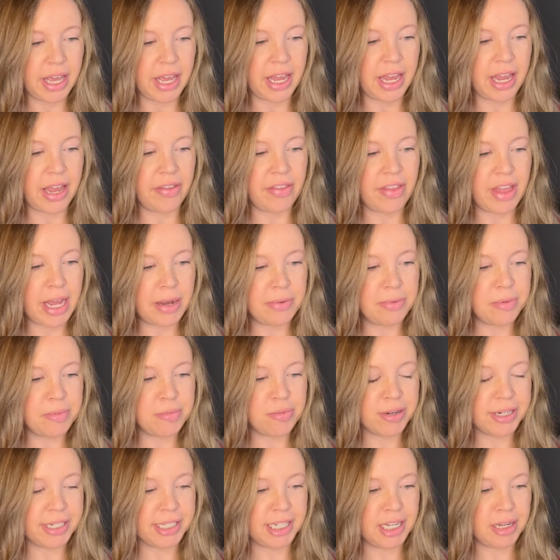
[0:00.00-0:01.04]
And that will
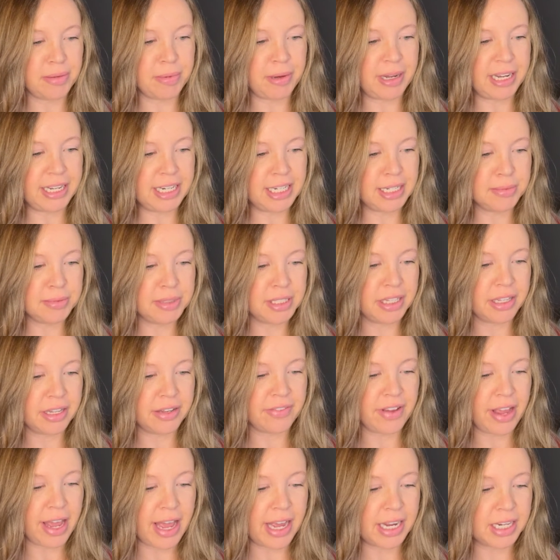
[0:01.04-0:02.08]
bring up items that
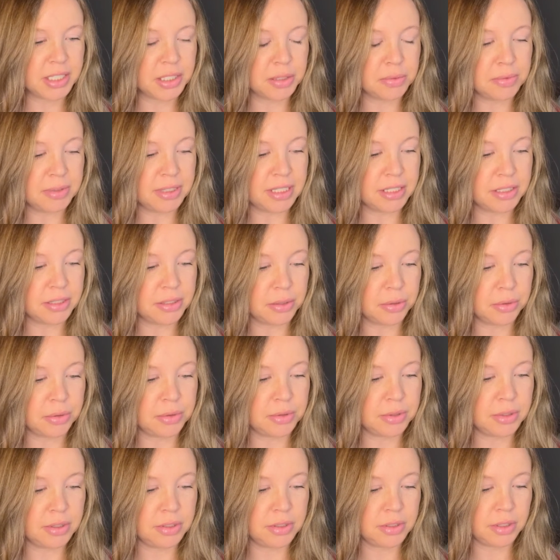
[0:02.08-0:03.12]
have actually
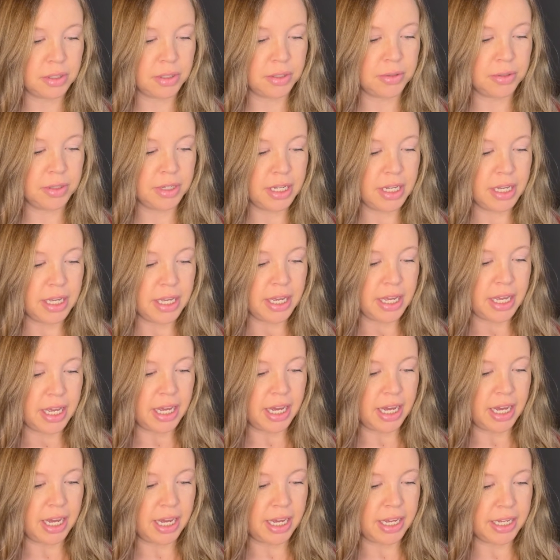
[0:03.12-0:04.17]
sold. So
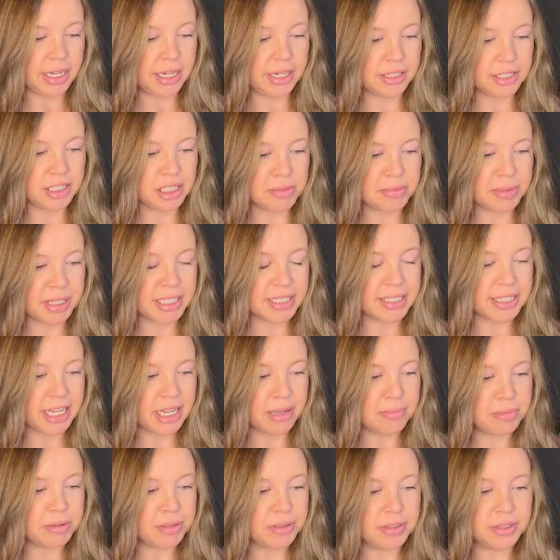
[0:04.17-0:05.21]
here's some
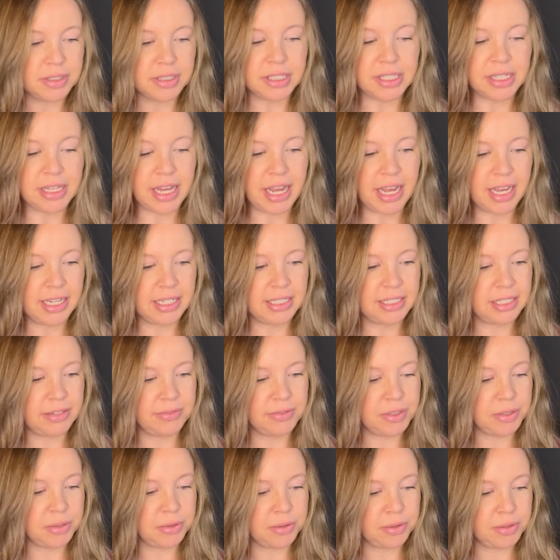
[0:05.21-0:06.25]
examples that have
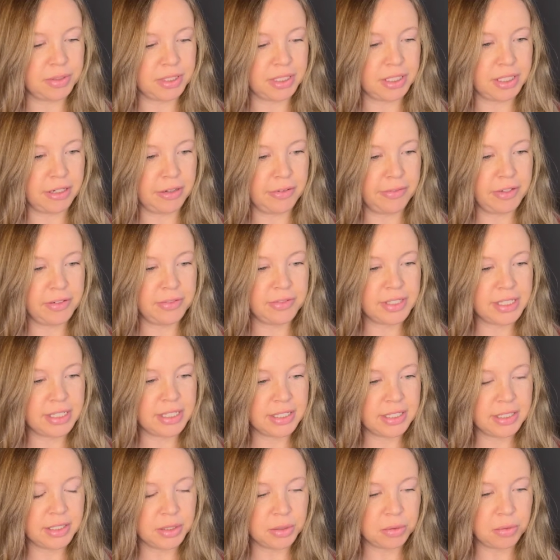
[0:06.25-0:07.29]
sold,
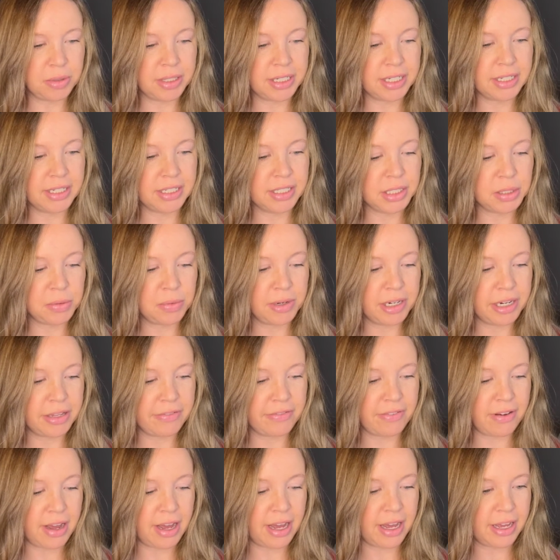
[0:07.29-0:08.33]
15, 20,
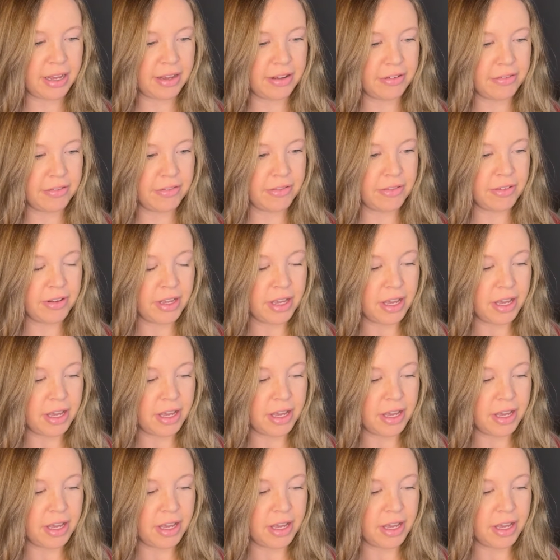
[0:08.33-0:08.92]
25.